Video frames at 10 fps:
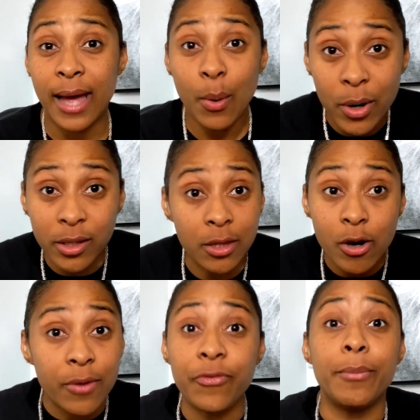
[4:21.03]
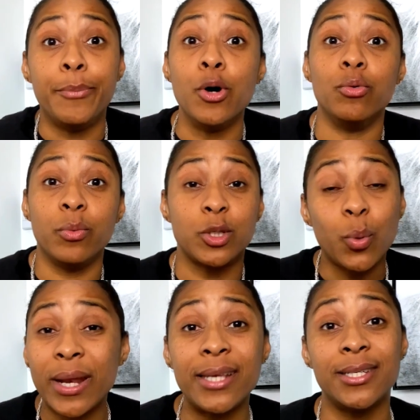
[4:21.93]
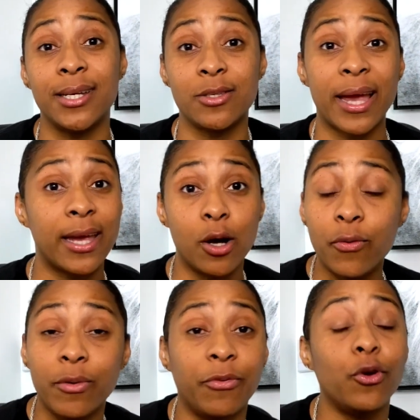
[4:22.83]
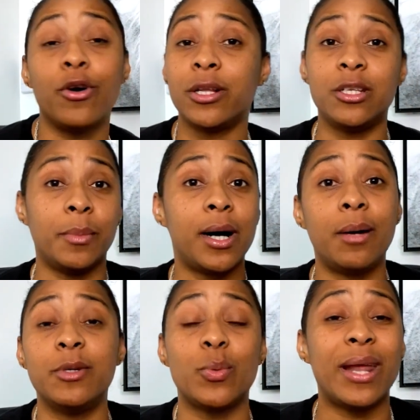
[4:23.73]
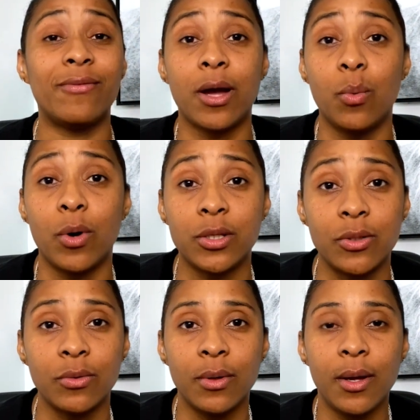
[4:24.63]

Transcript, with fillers: I want a 30 foot boat with twin engines. I could go from Florida to the Bahamas whenever I want to.